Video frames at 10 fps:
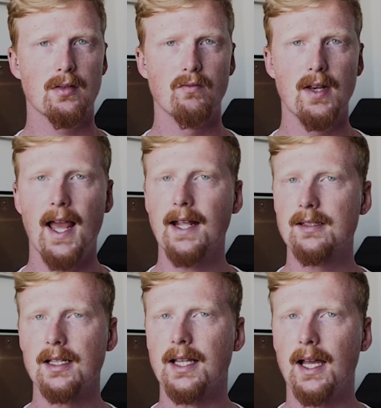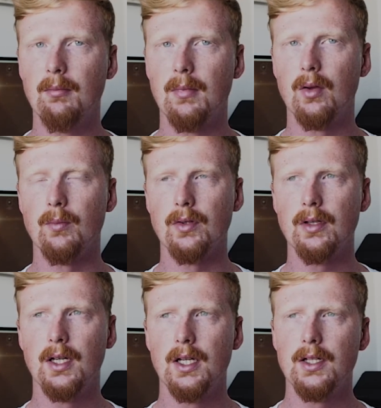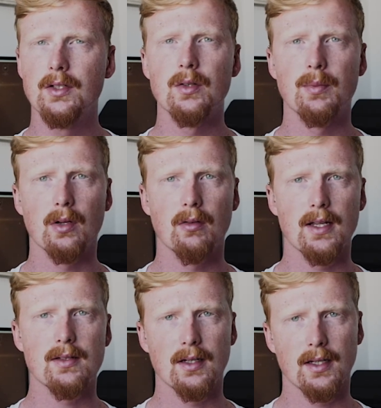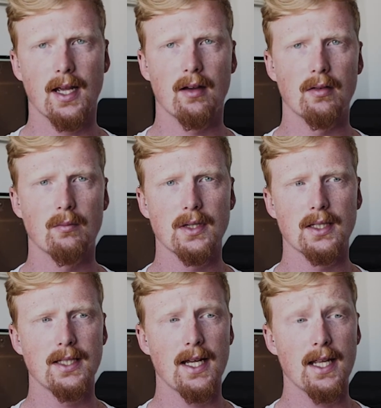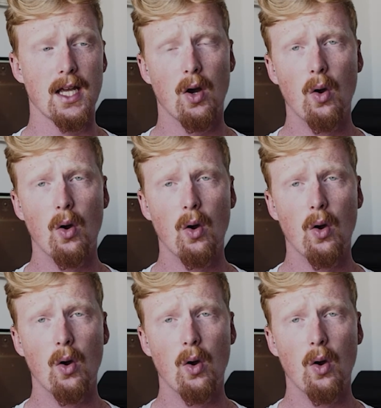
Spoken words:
relax in that moment to progress and carry on with the day.